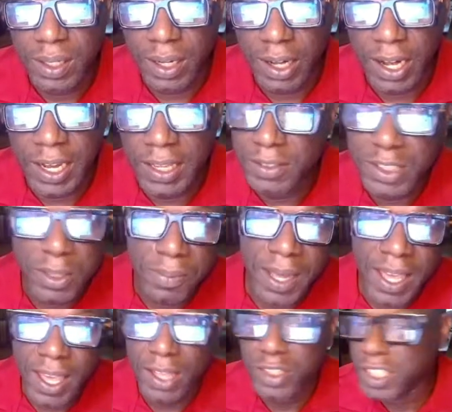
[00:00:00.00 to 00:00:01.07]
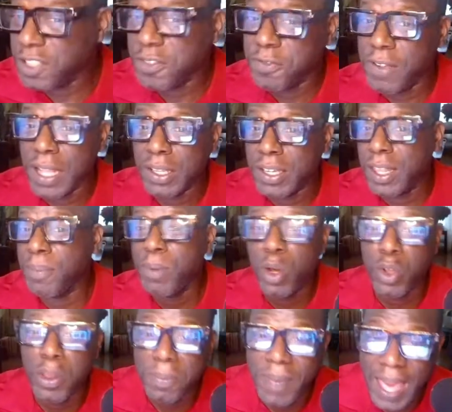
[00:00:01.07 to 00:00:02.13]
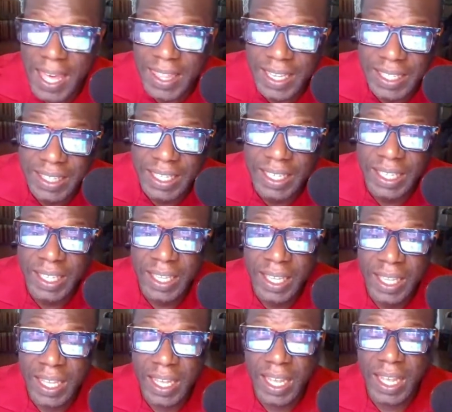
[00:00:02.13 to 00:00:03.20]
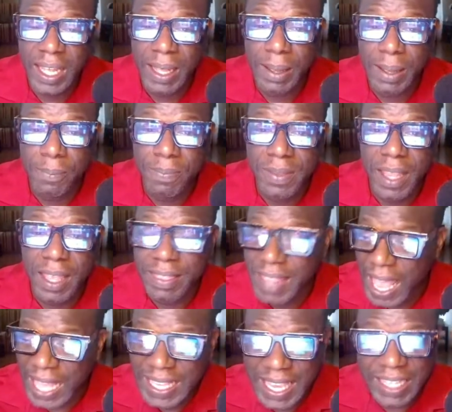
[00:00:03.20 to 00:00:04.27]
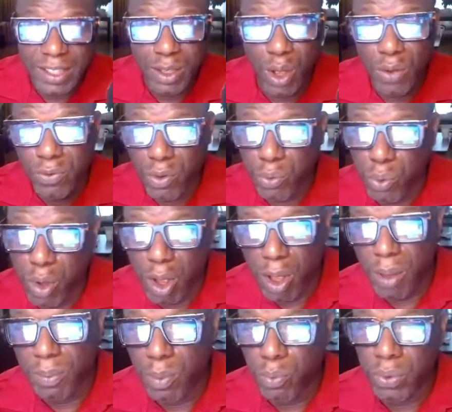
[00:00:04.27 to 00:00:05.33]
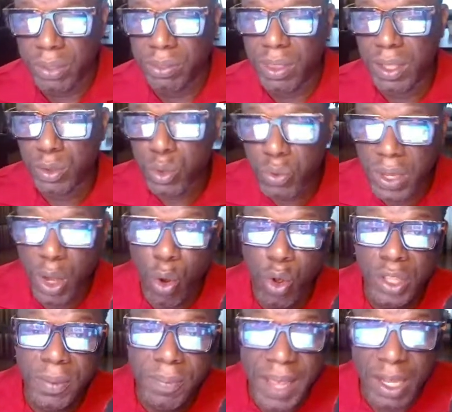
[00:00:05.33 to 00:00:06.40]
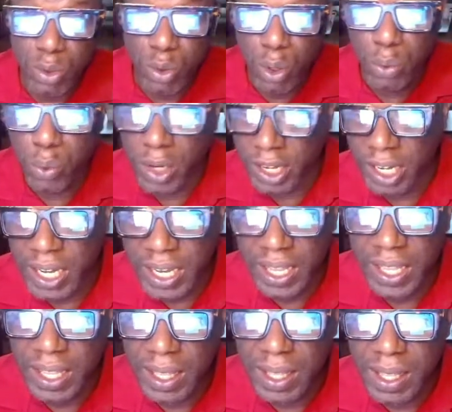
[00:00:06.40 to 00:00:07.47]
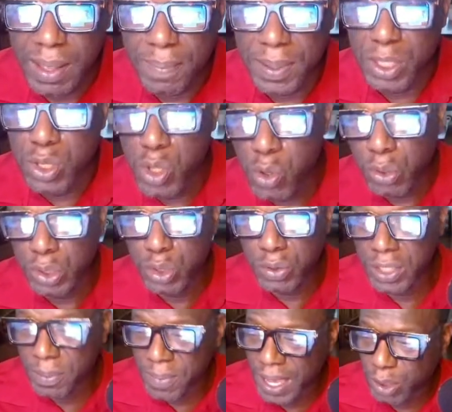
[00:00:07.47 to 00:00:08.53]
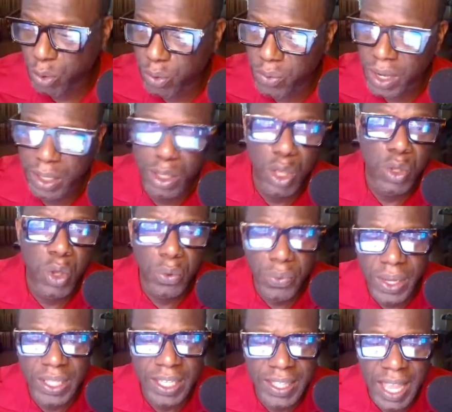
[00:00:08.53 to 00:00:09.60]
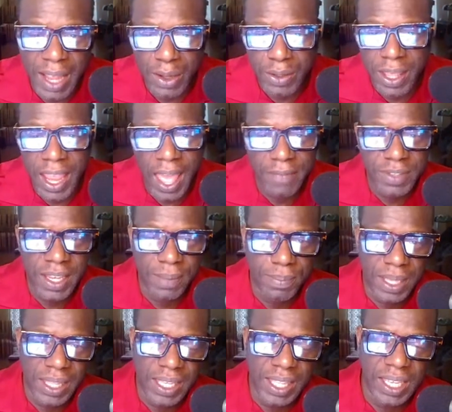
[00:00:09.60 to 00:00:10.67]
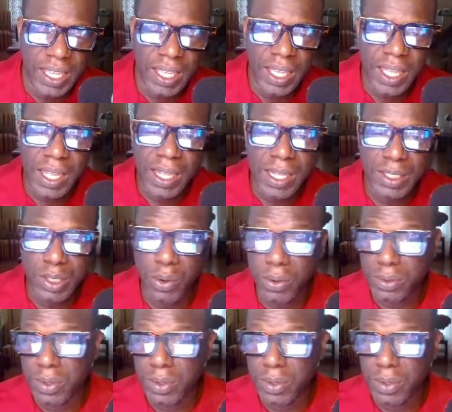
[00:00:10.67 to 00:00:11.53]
All right. If somebody else is following up automatically, and not getting overwhelmed with doing all the manual work, but you are doing the manual work, you're really not going to have the ability to